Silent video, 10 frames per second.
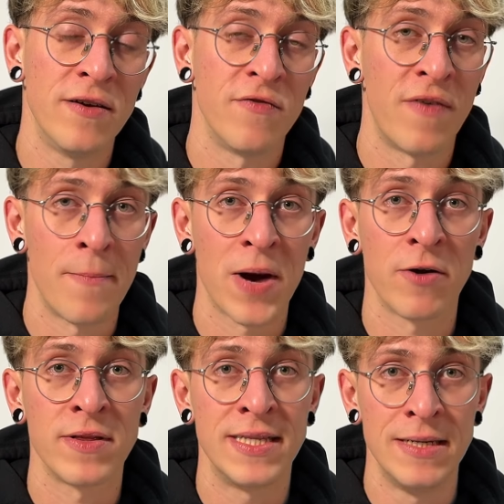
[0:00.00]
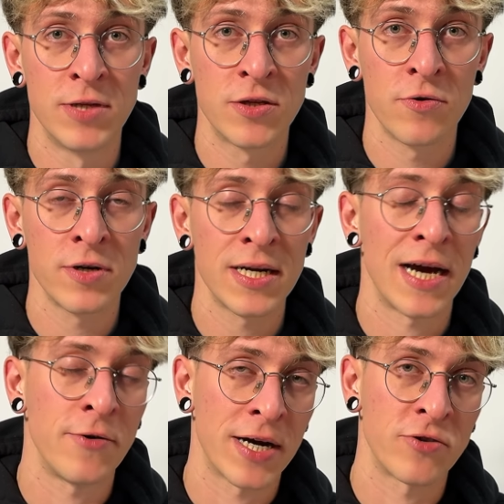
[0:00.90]
Vampire Demon token
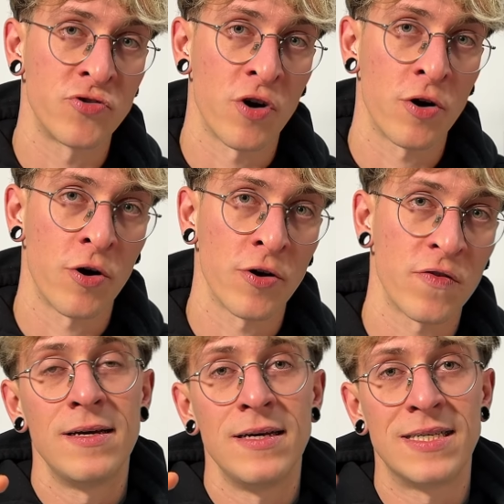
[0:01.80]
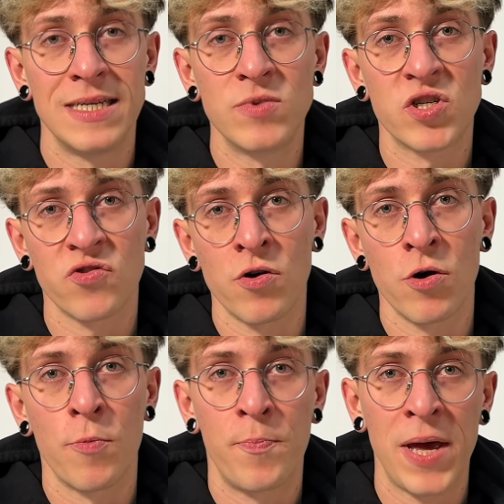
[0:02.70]
and you get to draw a card. He seems strong
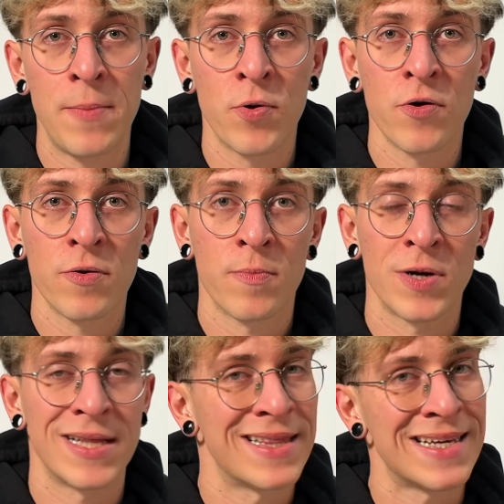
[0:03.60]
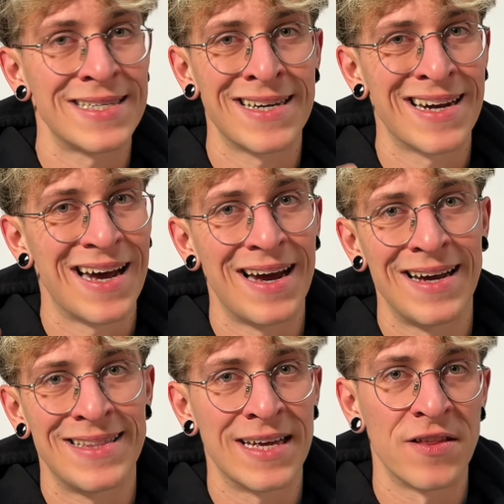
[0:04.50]
on paper, but in testing, I
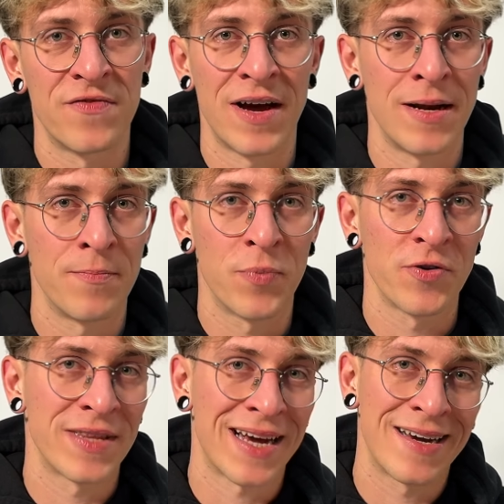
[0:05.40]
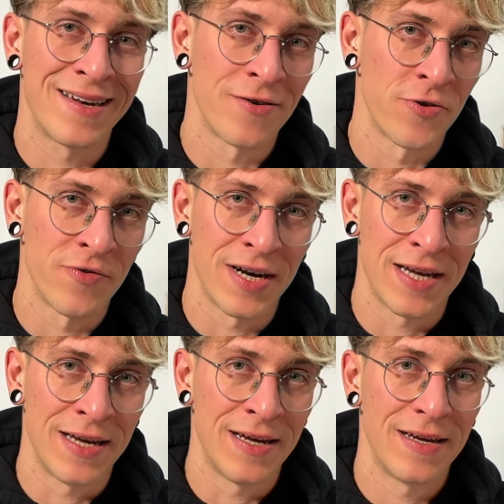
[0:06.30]
didn't find him
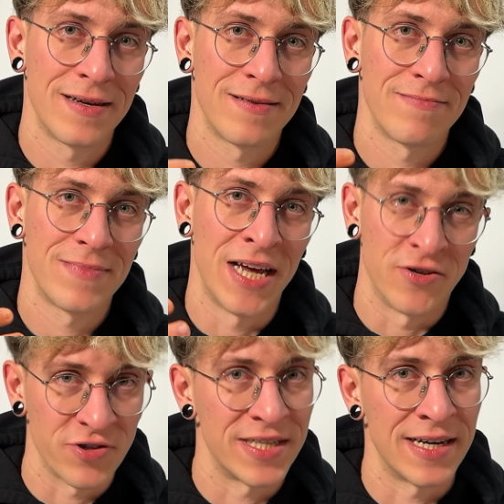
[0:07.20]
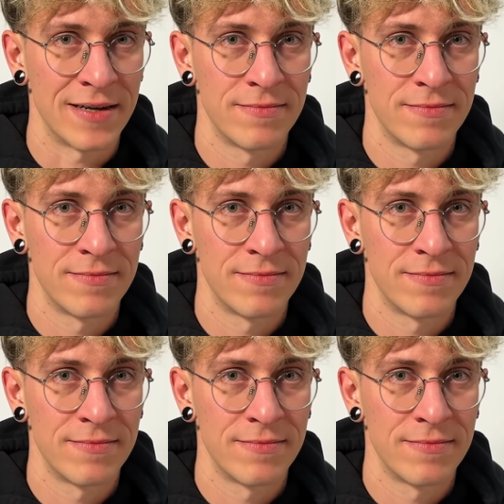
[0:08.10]
particularly interesting.